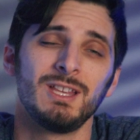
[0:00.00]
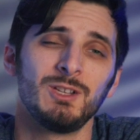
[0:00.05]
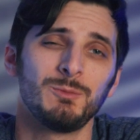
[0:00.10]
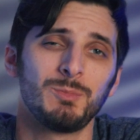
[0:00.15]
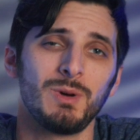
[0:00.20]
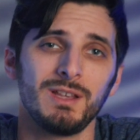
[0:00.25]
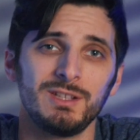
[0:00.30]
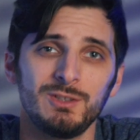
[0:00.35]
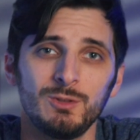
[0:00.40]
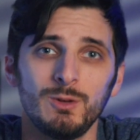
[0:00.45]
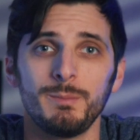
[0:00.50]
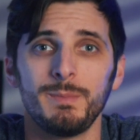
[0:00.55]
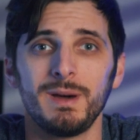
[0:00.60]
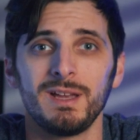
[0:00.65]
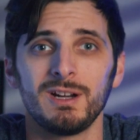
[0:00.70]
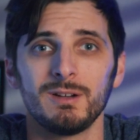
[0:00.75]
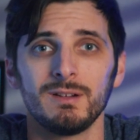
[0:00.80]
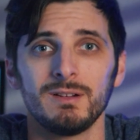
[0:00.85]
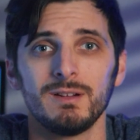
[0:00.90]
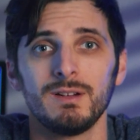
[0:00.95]
you'll probably do it
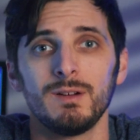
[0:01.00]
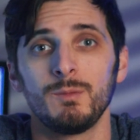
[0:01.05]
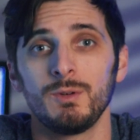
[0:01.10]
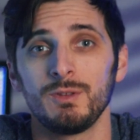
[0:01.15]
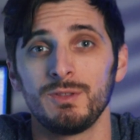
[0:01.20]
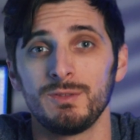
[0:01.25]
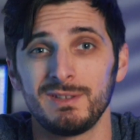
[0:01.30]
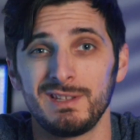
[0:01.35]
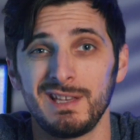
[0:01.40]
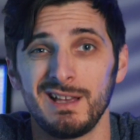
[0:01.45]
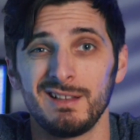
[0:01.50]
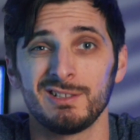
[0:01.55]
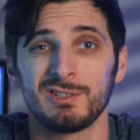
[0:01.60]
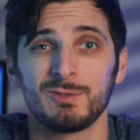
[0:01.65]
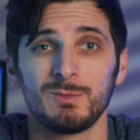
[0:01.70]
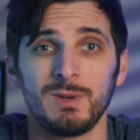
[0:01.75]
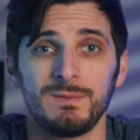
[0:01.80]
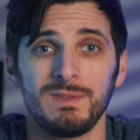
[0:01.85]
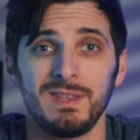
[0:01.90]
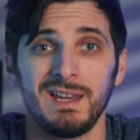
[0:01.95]
better with Taylor
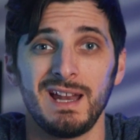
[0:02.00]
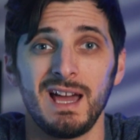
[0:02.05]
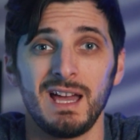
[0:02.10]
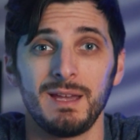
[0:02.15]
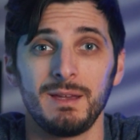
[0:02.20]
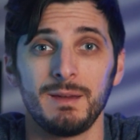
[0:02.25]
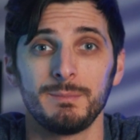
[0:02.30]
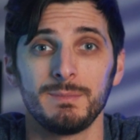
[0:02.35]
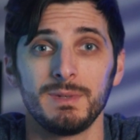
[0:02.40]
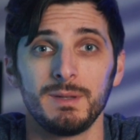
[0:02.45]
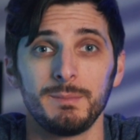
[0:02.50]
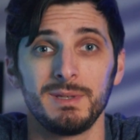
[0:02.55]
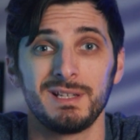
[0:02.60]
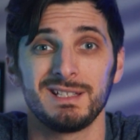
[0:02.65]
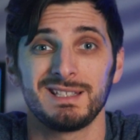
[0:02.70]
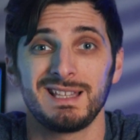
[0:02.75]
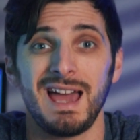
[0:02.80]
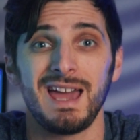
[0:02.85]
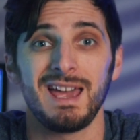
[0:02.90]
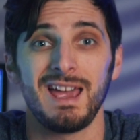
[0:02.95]
Swift than I am
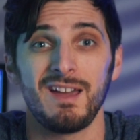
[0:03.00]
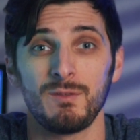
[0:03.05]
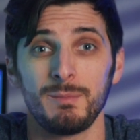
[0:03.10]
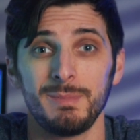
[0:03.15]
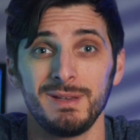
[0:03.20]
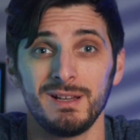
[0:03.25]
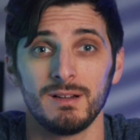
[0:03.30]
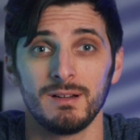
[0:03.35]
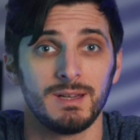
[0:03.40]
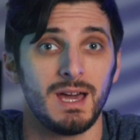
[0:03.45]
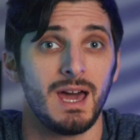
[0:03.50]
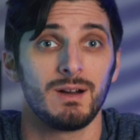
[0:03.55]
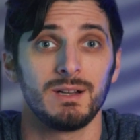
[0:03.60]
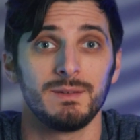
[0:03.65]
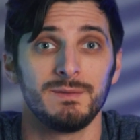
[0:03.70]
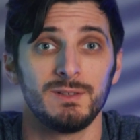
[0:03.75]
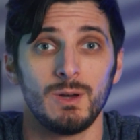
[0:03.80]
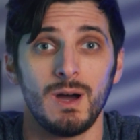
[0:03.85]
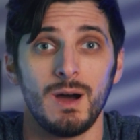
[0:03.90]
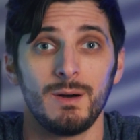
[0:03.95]
because I have a beard. I don't
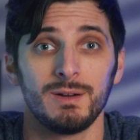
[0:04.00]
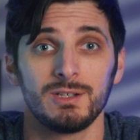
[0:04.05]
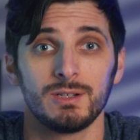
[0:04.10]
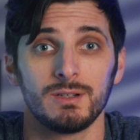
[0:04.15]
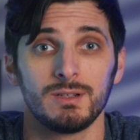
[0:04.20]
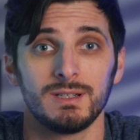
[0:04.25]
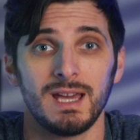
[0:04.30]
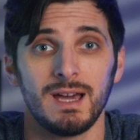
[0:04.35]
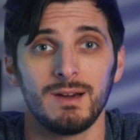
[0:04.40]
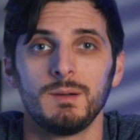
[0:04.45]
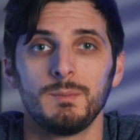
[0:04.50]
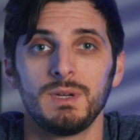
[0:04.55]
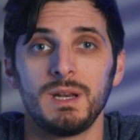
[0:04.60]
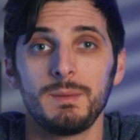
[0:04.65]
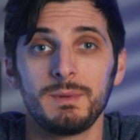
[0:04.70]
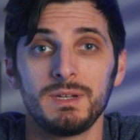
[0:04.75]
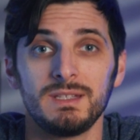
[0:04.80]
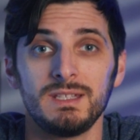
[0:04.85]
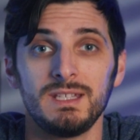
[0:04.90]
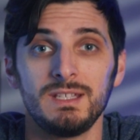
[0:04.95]
even know how it turned out, but I'm
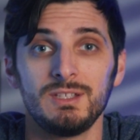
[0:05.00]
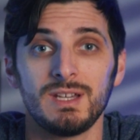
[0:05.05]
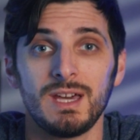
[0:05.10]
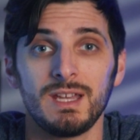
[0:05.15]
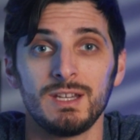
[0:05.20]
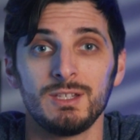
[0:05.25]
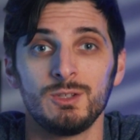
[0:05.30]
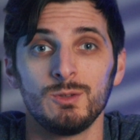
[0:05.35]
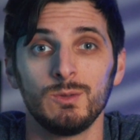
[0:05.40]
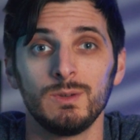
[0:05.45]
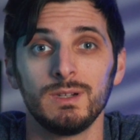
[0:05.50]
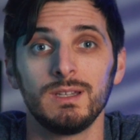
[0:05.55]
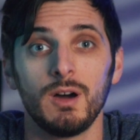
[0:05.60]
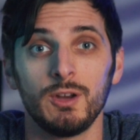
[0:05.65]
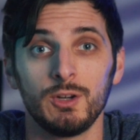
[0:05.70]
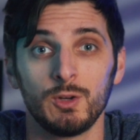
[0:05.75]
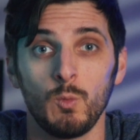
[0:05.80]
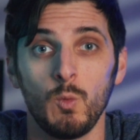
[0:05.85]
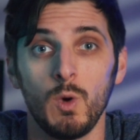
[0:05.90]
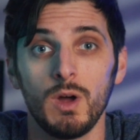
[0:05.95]
gonna teach you how to do it
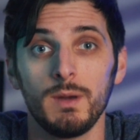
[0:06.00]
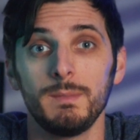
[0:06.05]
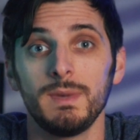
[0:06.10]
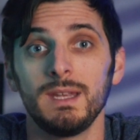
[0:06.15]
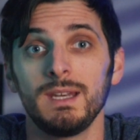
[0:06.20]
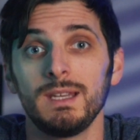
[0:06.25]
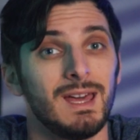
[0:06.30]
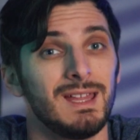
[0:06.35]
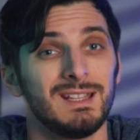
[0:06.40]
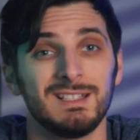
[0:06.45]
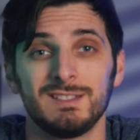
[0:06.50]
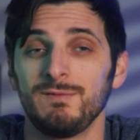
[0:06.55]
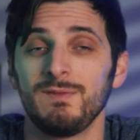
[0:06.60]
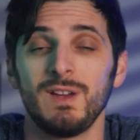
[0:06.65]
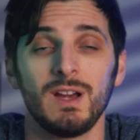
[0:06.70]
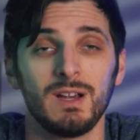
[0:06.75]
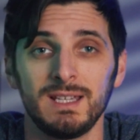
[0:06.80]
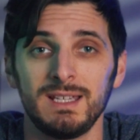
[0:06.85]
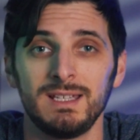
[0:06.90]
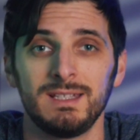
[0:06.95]
under one minute and it's
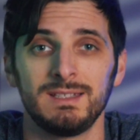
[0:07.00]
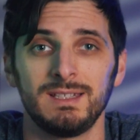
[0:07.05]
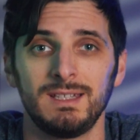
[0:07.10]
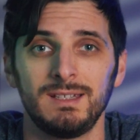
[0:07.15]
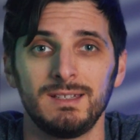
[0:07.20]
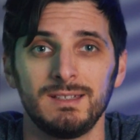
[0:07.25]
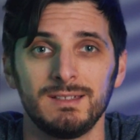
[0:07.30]
very easy.